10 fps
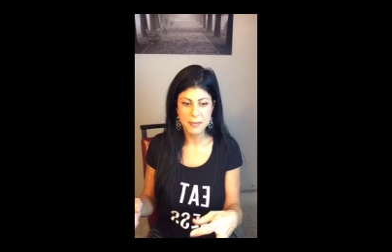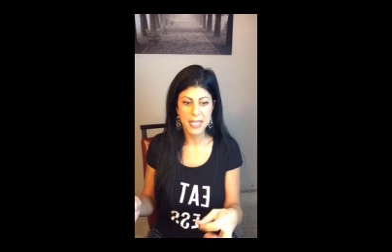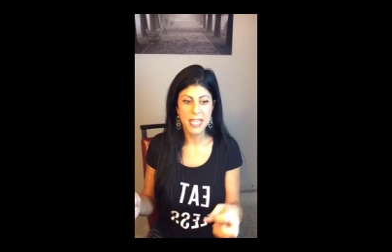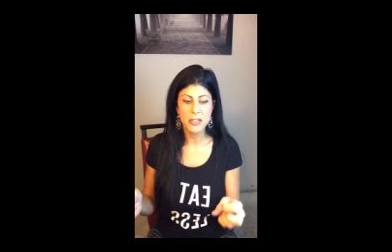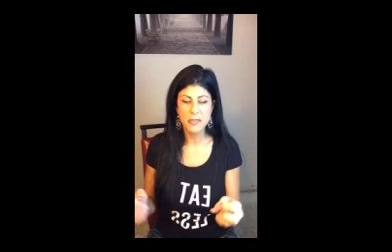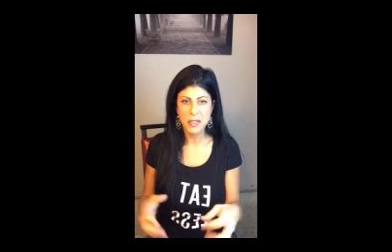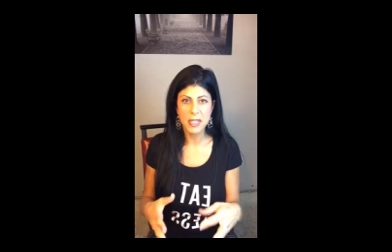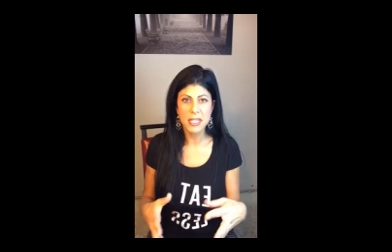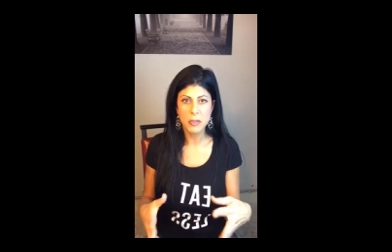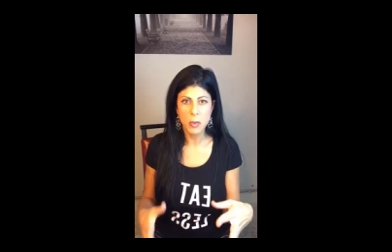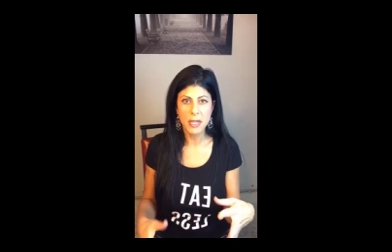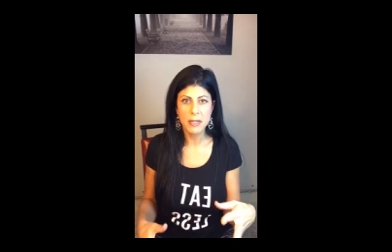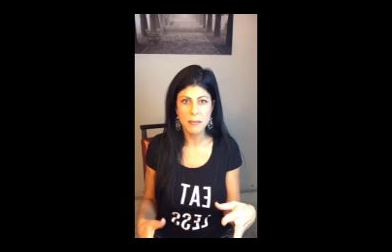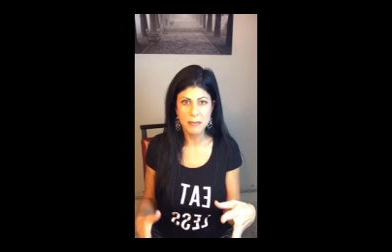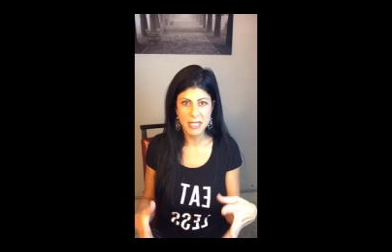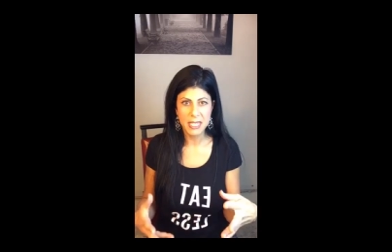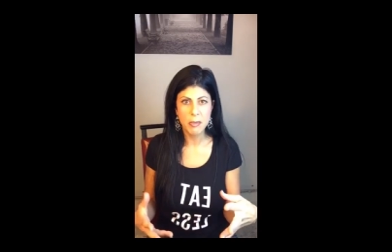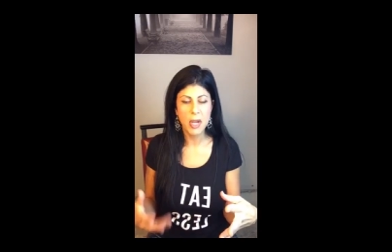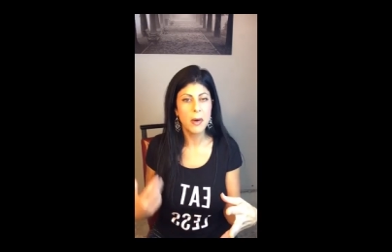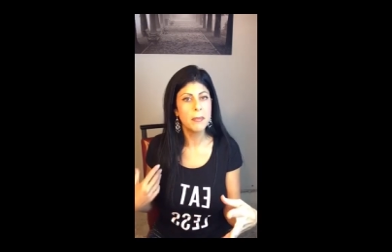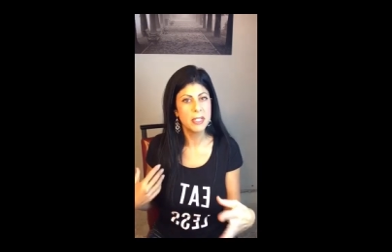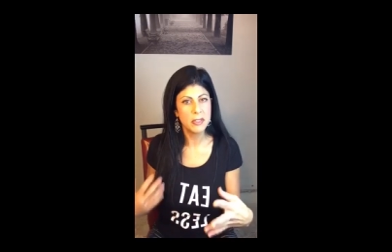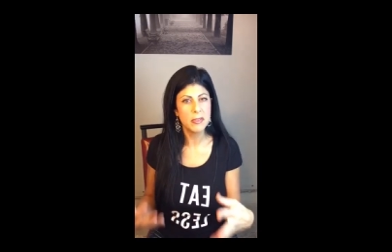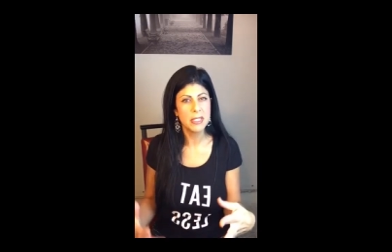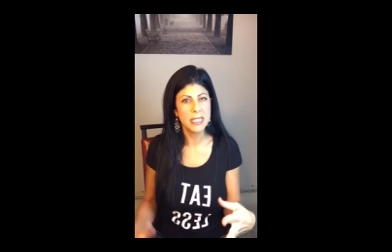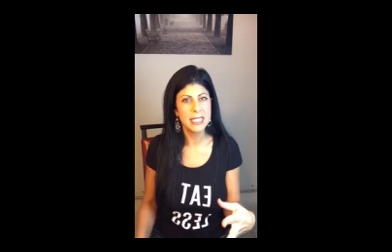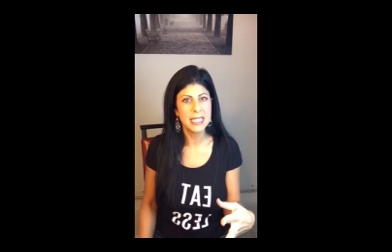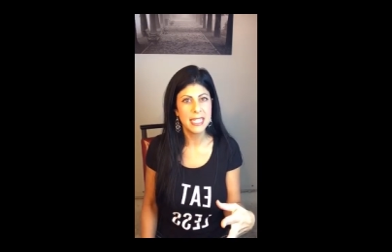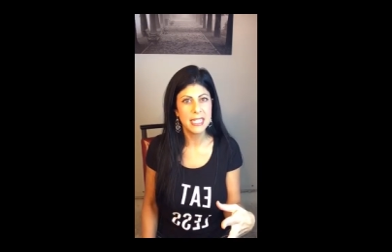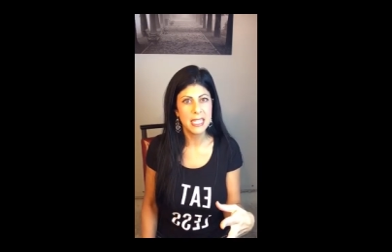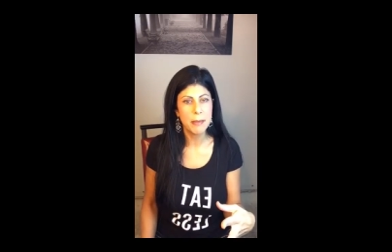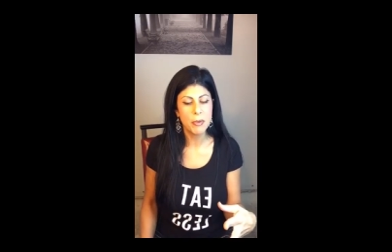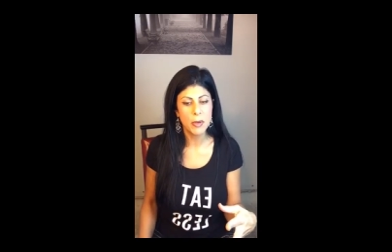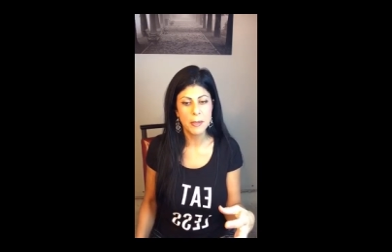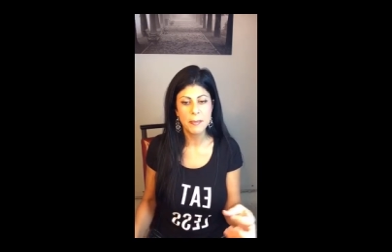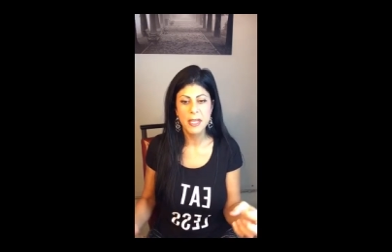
and you feel like you want to keep going, but you really need to eat at that point.